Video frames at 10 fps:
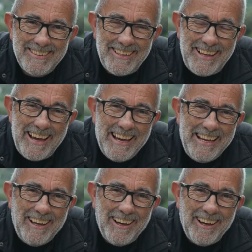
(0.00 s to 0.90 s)

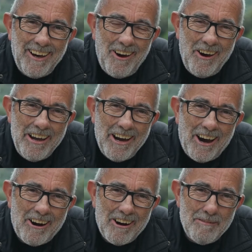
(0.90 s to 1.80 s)
Today, I
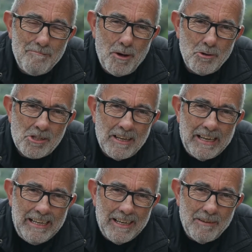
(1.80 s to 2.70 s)
are
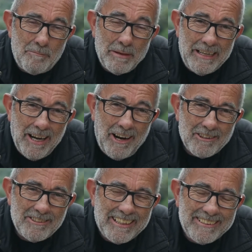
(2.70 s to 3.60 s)
mostly be
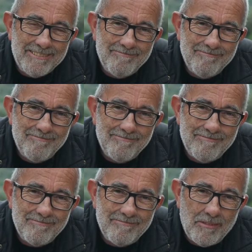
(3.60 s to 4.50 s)
gardening.
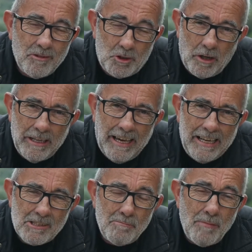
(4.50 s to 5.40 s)
Johnny
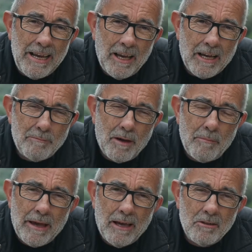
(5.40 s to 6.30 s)
Gates,
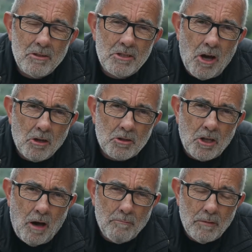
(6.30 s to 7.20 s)

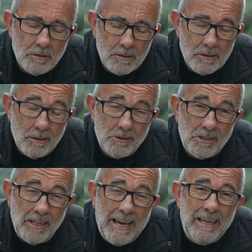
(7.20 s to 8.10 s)
myguidemarbella.com. And
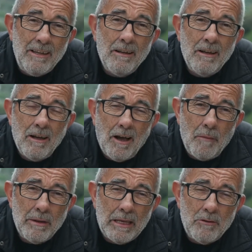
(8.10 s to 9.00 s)
today,
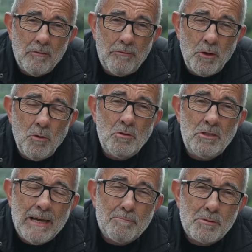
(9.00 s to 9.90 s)
I'm going to give you a few
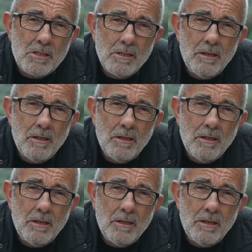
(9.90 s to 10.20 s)
tips